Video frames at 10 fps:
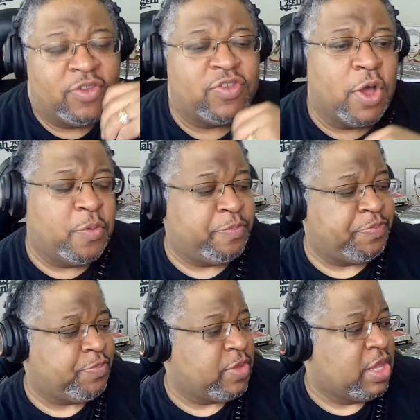So
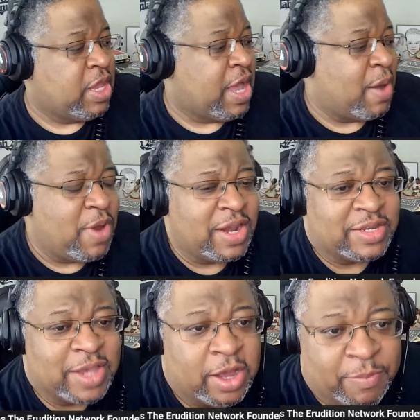I wanted
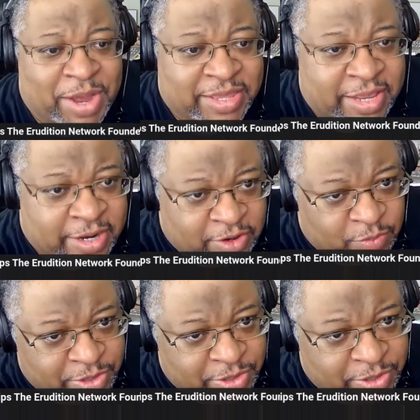to talk about that a
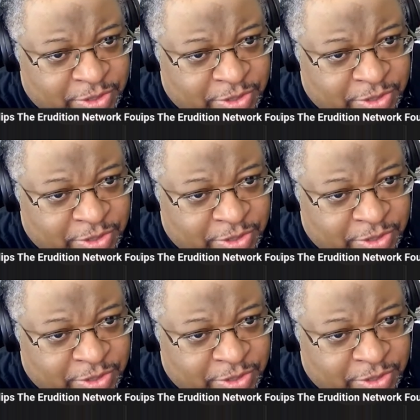little bit